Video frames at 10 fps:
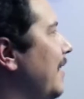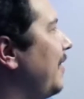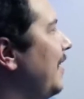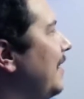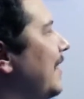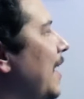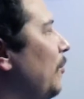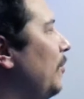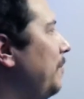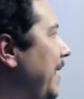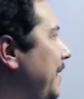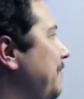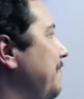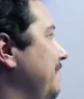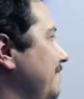I think
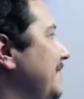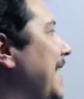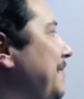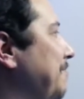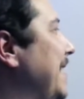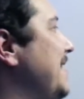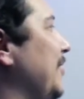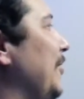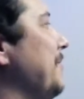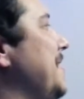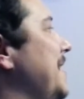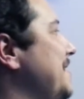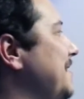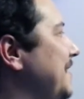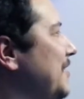that makes a lot of
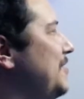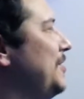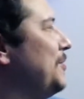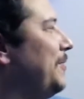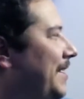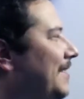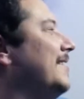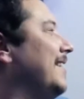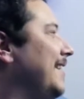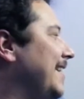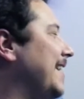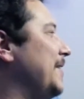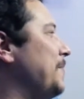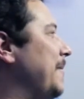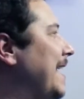sense considering
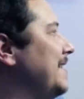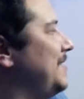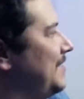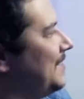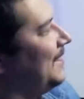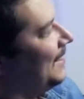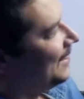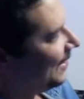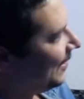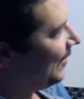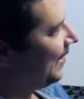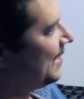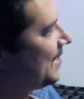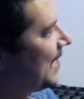other bands in the